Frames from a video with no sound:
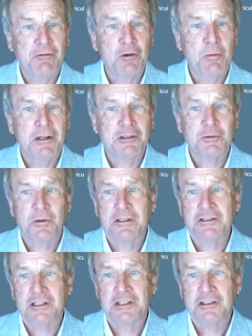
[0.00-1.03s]
a few minutes with
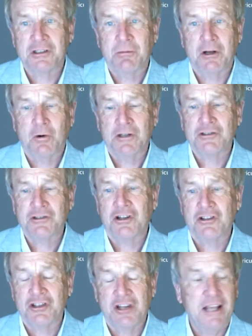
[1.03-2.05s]
us on some uh,
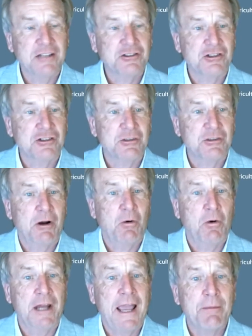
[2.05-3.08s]
questions and answers about
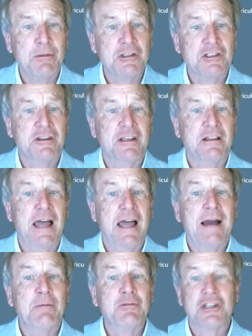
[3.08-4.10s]
what happens in the
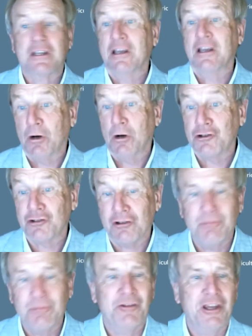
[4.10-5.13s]
labs in
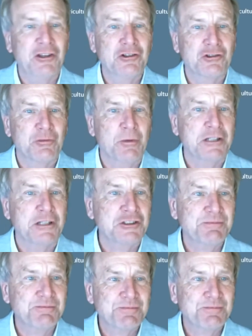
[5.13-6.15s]
Marshall. Thank you so much.
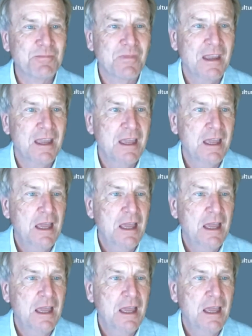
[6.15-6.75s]
No